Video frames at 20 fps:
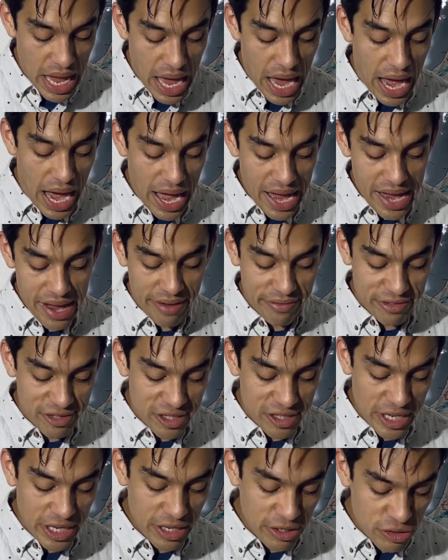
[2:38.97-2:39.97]
I have
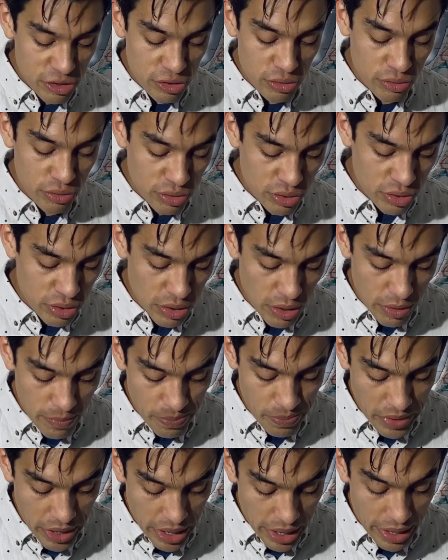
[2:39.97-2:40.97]
sent you
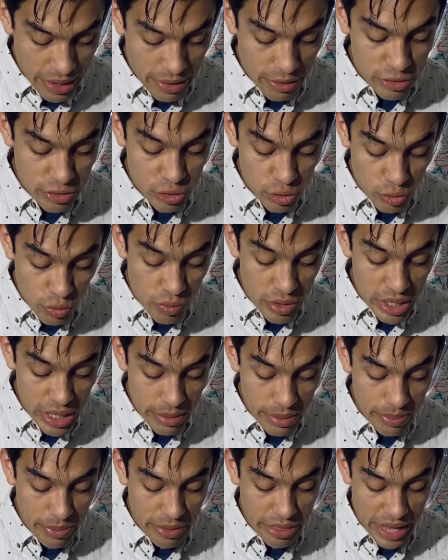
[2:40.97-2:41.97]
to reap